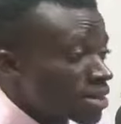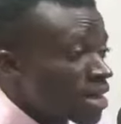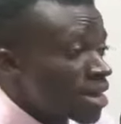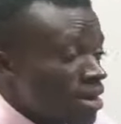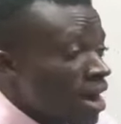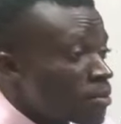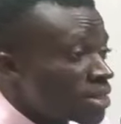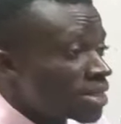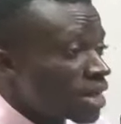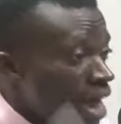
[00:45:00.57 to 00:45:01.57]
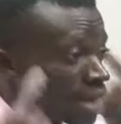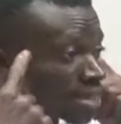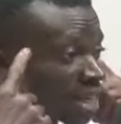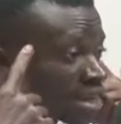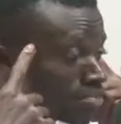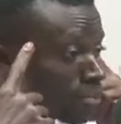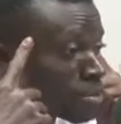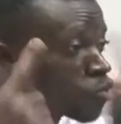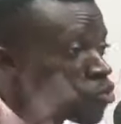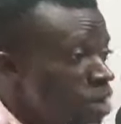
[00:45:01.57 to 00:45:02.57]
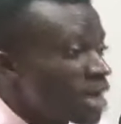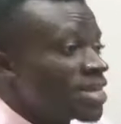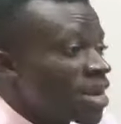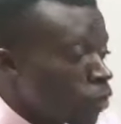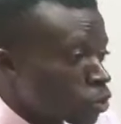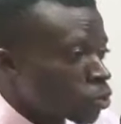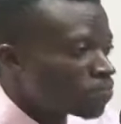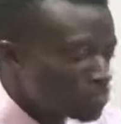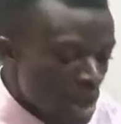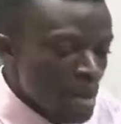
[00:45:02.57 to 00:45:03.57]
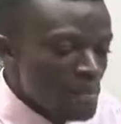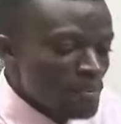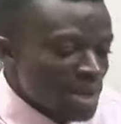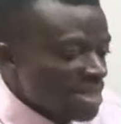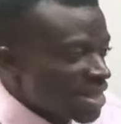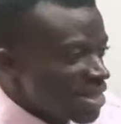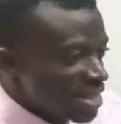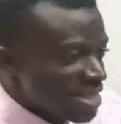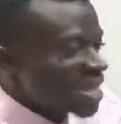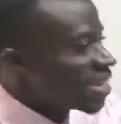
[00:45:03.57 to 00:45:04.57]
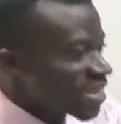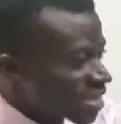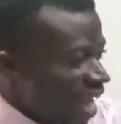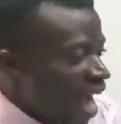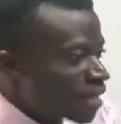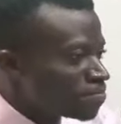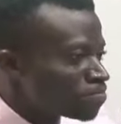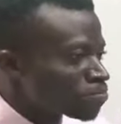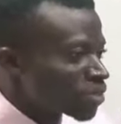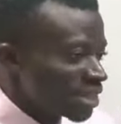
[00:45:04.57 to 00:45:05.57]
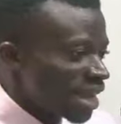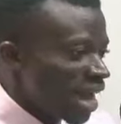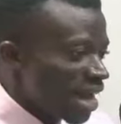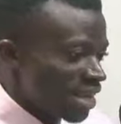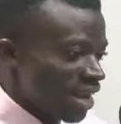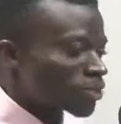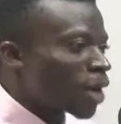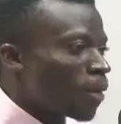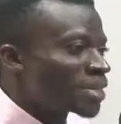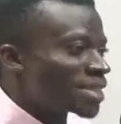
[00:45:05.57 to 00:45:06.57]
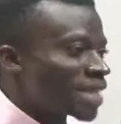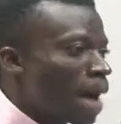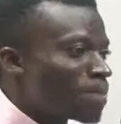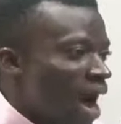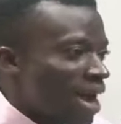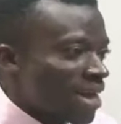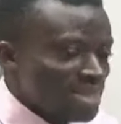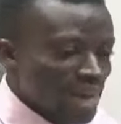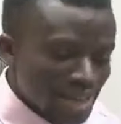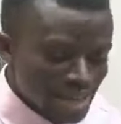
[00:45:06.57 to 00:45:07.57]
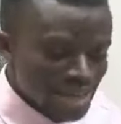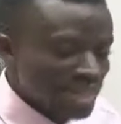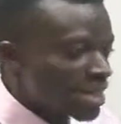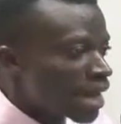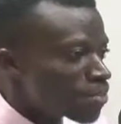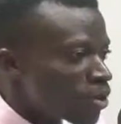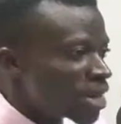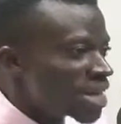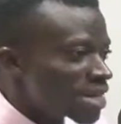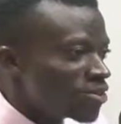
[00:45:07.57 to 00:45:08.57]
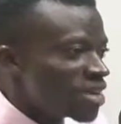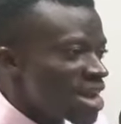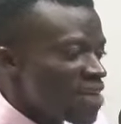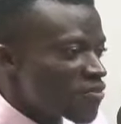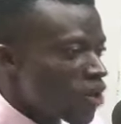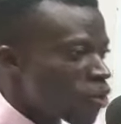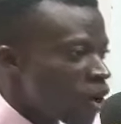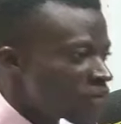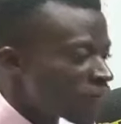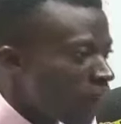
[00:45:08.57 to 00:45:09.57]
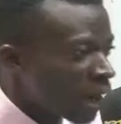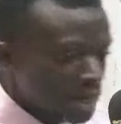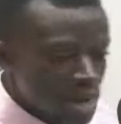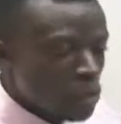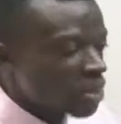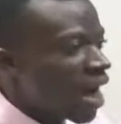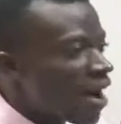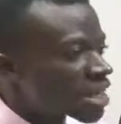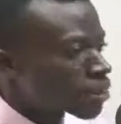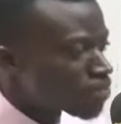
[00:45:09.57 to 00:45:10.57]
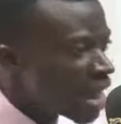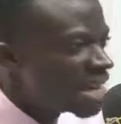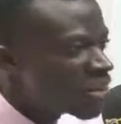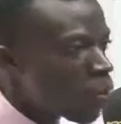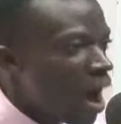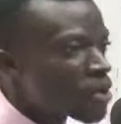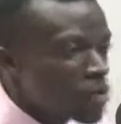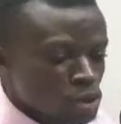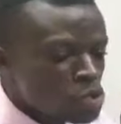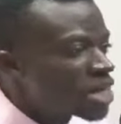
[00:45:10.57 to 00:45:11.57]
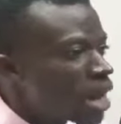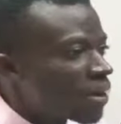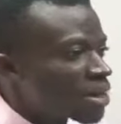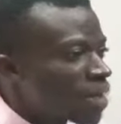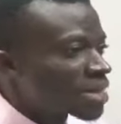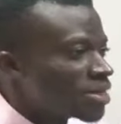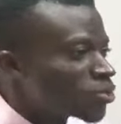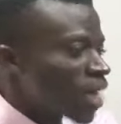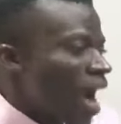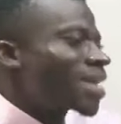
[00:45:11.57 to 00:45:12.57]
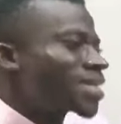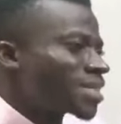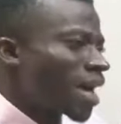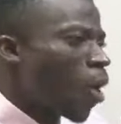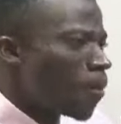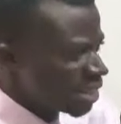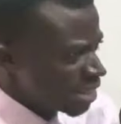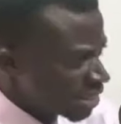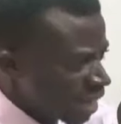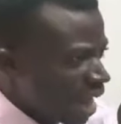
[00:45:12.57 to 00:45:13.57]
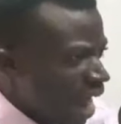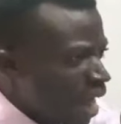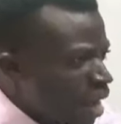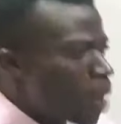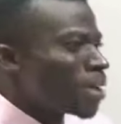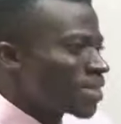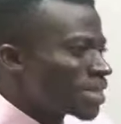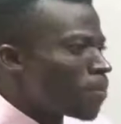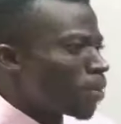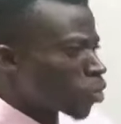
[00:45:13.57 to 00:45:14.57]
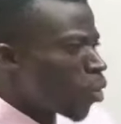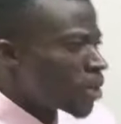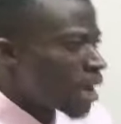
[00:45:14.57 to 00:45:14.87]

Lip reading: and your clarity, and so you probably had the course on. But yeah, sir. Now electoral commissioner back, I say indelible ink in your flow going forward without explaining why you are doing that particular thing to the actors. Obit in China, obedience person, we are